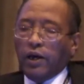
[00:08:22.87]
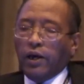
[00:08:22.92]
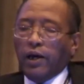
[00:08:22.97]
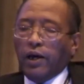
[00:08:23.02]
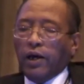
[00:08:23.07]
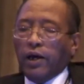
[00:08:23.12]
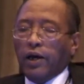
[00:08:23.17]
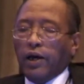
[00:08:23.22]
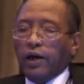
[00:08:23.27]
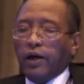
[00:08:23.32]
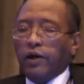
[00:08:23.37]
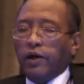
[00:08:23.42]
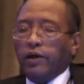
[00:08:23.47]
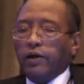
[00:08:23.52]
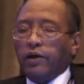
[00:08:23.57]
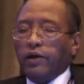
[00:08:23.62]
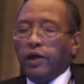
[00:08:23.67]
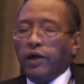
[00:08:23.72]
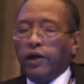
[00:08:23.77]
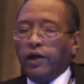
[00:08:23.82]

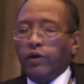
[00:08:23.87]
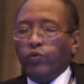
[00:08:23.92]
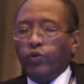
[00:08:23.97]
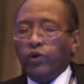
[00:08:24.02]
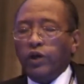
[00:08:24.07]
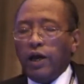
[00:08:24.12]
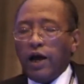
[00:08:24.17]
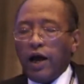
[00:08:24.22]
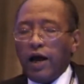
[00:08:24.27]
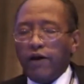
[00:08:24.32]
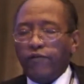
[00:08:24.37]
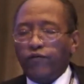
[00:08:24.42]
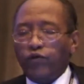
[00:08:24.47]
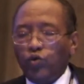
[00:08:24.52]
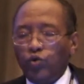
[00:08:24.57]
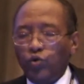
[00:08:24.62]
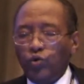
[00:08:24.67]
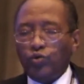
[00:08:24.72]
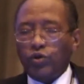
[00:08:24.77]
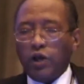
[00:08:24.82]
And we have
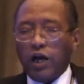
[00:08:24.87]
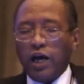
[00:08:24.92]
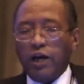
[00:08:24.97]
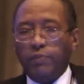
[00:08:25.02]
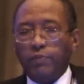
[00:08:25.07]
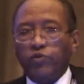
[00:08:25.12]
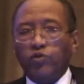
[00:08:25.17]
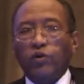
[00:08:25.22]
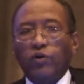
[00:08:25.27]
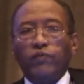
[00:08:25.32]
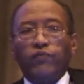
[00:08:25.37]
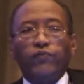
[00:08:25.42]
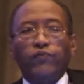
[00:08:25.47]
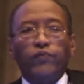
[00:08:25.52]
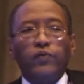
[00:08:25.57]
two types of